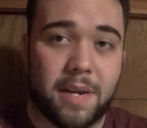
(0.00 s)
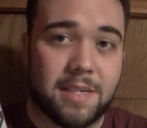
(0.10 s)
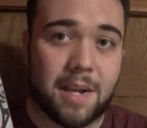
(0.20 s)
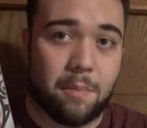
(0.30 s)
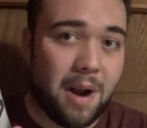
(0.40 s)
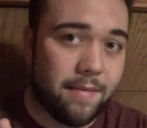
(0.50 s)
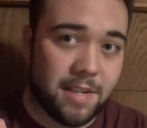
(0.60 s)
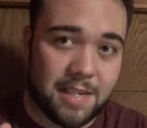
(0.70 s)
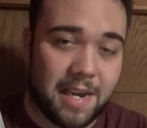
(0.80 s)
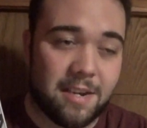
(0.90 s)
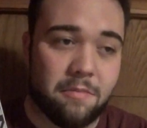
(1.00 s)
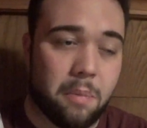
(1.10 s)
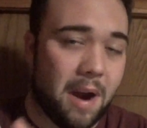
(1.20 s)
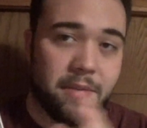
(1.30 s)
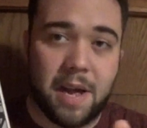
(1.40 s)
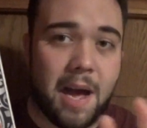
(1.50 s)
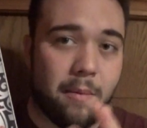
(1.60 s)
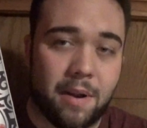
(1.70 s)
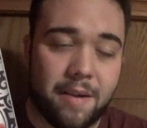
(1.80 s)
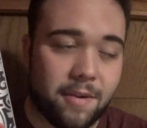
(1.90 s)
He's like a private detective, private eye,
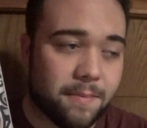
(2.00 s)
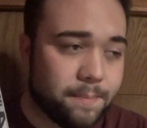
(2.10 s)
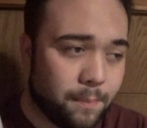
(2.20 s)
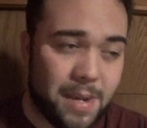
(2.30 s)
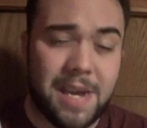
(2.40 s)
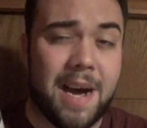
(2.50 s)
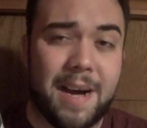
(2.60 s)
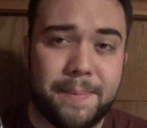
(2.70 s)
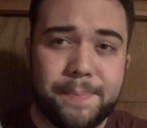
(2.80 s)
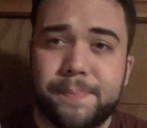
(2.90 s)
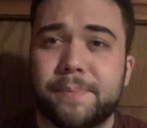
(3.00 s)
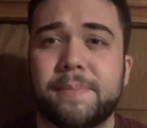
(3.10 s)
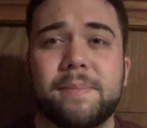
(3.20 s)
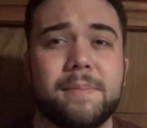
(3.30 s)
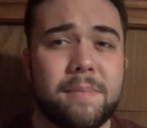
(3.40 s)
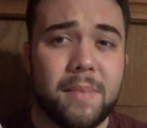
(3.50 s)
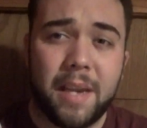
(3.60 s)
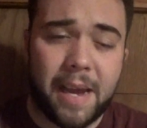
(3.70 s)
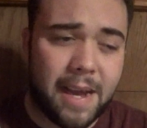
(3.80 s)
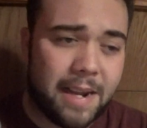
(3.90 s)
whatever, PI.
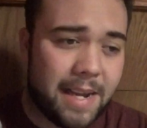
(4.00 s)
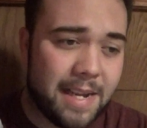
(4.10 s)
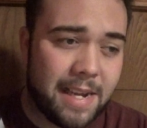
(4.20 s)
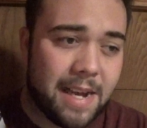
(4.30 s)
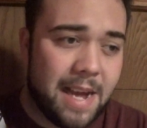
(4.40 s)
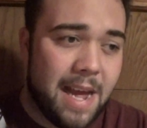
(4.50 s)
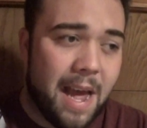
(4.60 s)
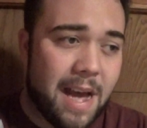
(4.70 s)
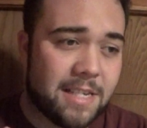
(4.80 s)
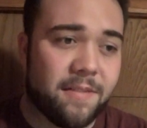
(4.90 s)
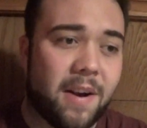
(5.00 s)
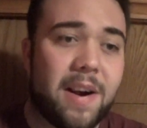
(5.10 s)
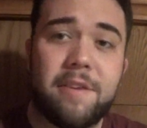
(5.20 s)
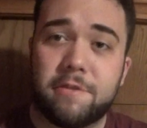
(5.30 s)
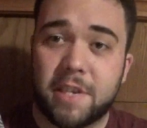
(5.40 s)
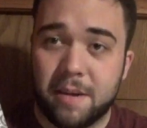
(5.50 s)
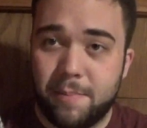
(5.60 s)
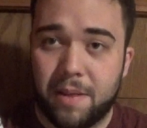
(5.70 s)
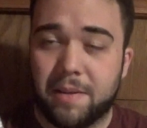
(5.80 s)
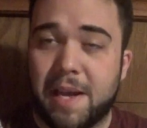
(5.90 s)
And he has a very interesting
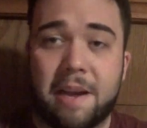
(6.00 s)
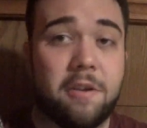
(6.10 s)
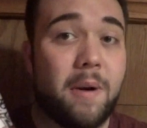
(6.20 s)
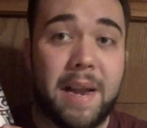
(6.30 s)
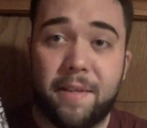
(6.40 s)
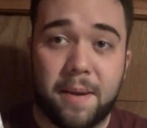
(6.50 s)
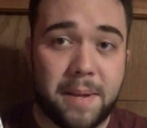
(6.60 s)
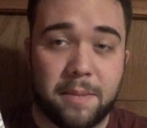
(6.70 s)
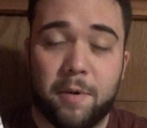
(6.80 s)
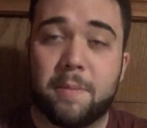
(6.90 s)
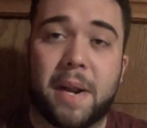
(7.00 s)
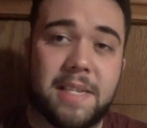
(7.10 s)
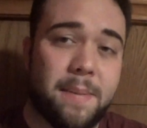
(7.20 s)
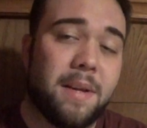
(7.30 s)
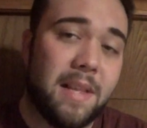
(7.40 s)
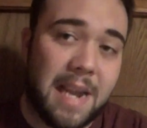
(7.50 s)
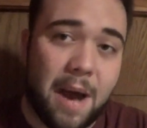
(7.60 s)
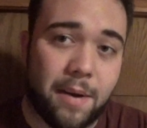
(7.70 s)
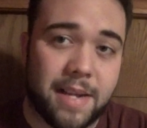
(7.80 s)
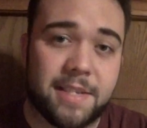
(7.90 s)
ability. I don't know anything about the book, but I typically
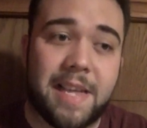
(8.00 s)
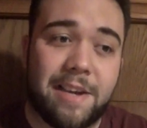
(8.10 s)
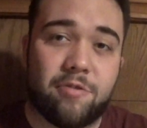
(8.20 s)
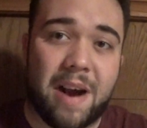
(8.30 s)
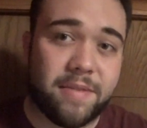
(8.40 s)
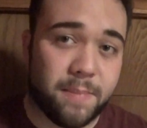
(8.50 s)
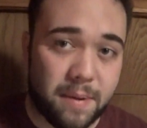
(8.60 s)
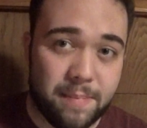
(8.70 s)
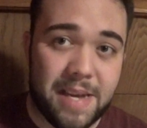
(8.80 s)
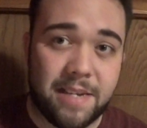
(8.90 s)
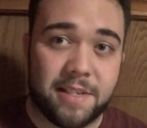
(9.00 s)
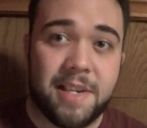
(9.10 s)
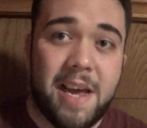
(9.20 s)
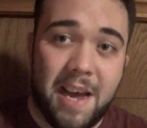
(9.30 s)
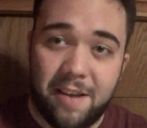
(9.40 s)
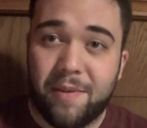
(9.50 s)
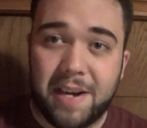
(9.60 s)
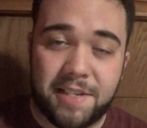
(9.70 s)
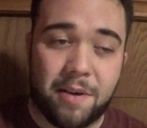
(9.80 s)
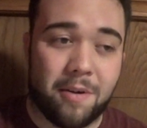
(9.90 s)
nowadays take Travis McBee's
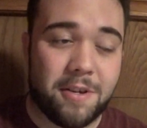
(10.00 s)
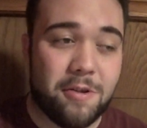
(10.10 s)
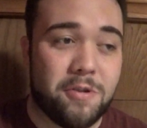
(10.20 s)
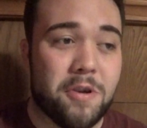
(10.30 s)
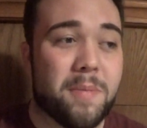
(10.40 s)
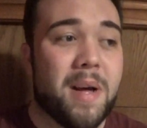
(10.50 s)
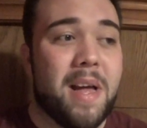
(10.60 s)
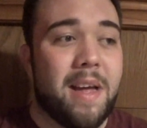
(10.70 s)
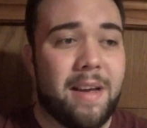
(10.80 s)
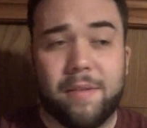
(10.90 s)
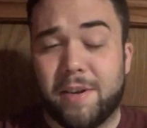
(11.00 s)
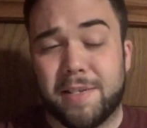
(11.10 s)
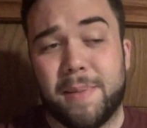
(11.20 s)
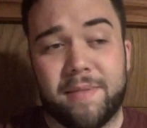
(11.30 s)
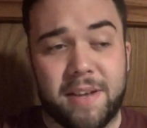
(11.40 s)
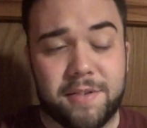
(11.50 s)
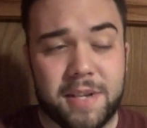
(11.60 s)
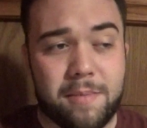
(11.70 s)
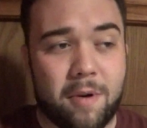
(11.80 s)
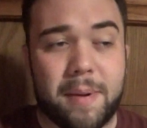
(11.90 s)
advice here on YouTube, even though he doesn't make videos
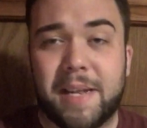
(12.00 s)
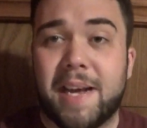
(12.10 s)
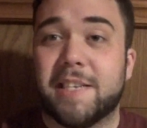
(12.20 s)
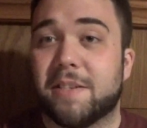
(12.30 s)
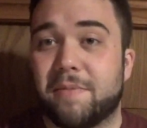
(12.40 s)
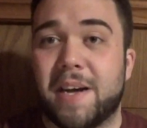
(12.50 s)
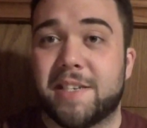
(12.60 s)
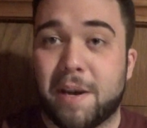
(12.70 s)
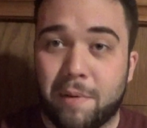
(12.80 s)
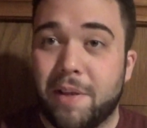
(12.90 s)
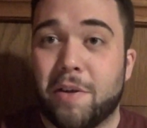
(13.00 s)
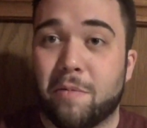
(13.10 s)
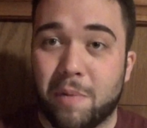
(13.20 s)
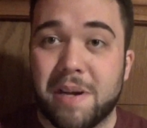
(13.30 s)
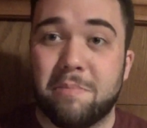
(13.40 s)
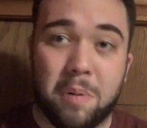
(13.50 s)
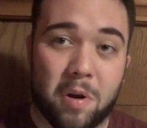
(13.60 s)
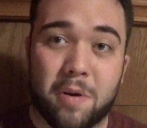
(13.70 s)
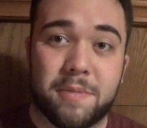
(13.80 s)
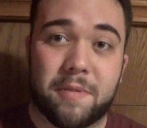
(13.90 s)
anymore, but I take his advice, and I really don't read
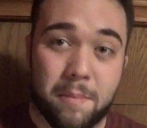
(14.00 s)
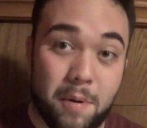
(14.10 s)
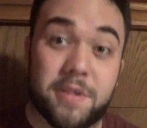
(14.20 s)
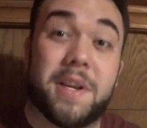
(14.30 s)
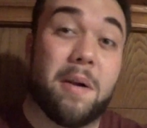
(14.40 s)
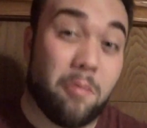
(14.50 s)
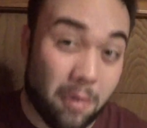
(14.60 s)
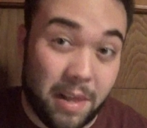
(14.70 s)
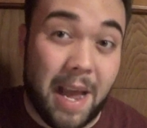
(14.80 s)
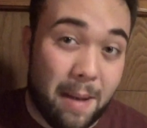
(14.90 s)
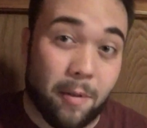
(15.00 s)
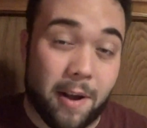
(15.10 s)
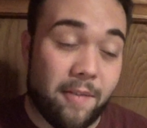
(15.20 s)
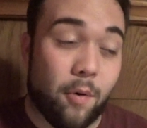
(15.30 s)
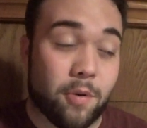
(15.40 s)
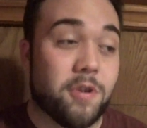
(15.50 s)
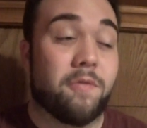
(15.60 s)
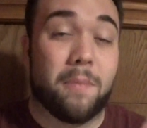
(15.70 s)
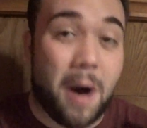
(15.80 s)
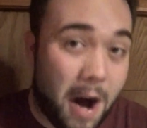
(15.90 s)
blurbs from books that I really am looking forward to,
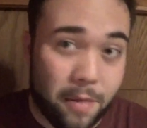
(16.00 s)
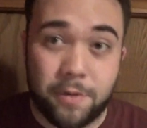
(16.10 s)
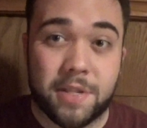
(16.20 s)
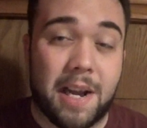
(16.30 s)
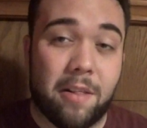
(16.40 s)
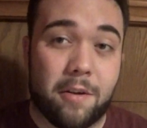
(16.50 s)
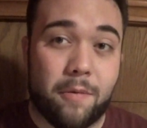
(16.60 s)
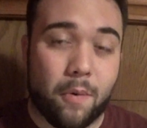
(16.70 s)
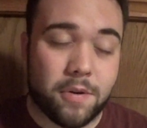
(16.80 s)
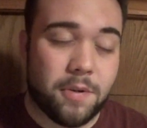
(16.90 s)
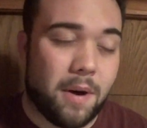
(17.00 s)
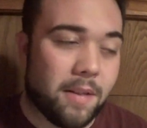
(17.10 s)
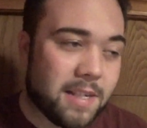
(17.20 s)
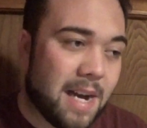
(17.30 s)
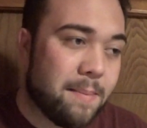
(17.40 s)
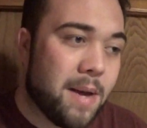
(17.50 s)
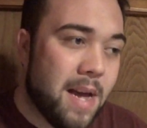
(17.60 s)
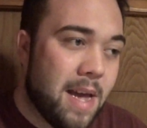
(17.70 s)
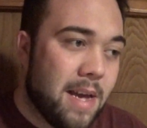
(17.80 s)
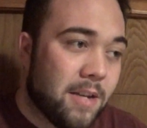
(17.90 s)
from authors that I look forward to all the time.
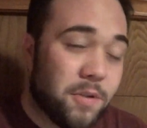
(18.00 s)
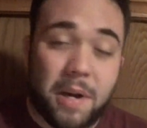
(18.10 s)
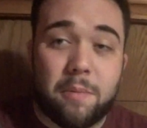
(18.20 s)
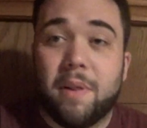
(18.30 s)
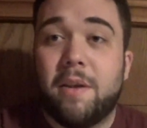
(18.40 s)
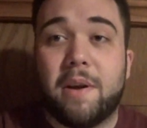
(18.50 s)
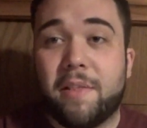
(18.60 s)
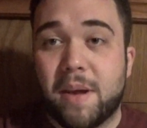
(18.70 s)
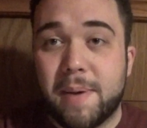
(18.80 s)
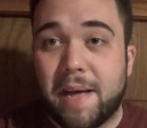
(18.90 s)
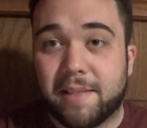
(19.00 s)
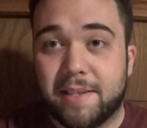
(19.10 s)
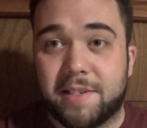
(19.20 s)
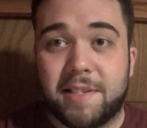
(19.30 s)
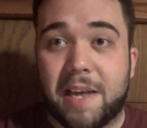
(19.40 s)
So I don't really know anything about this.